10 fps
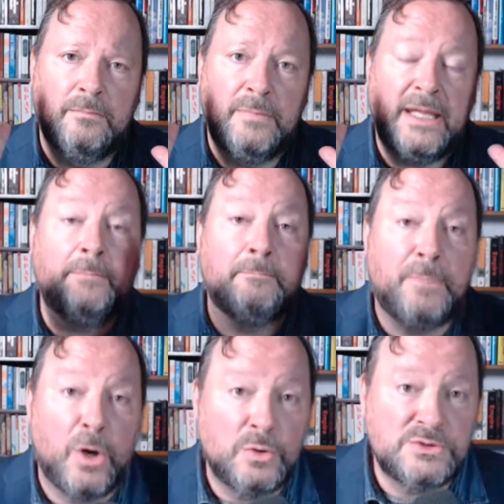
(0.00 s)

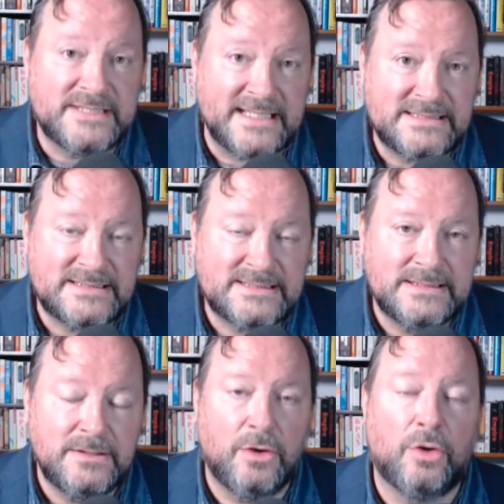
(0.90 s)
impose this,
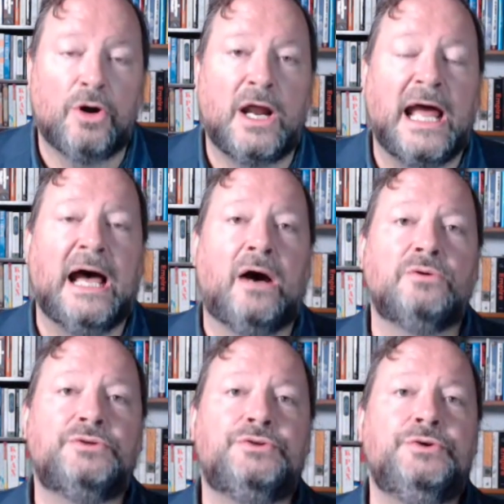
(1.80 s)
or
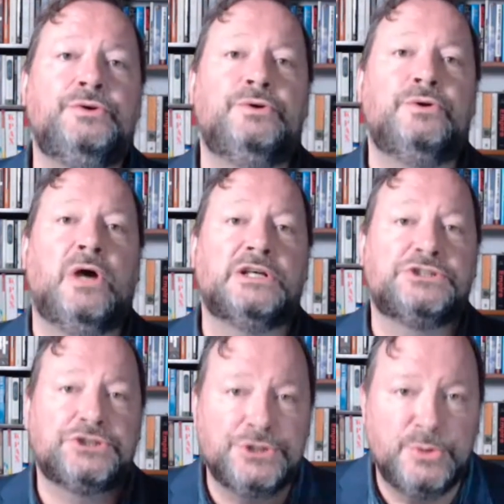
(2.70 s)
how to
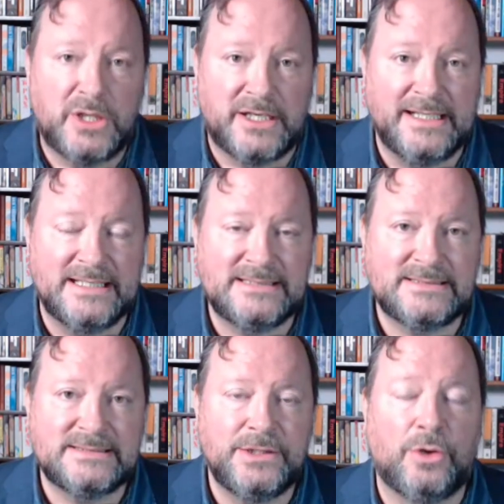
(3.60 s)
assure
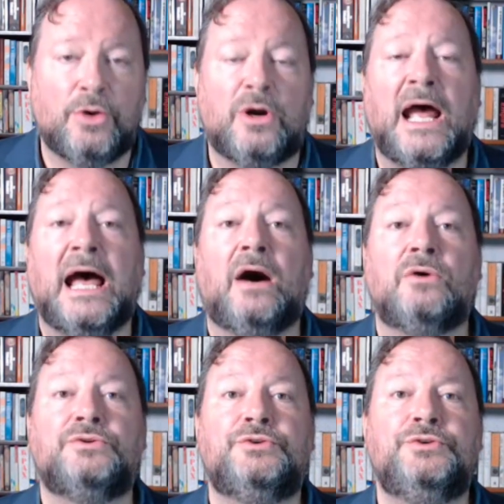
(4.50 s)
this, or
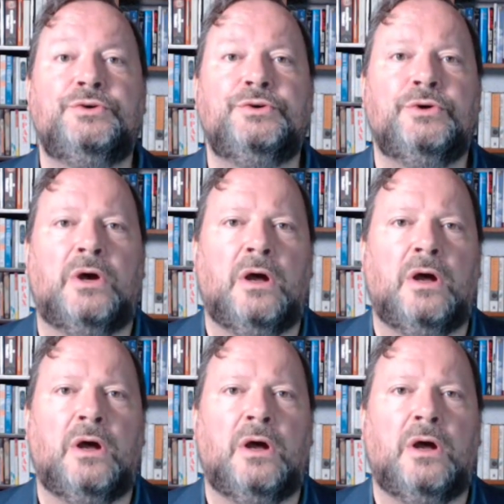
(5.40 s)
how to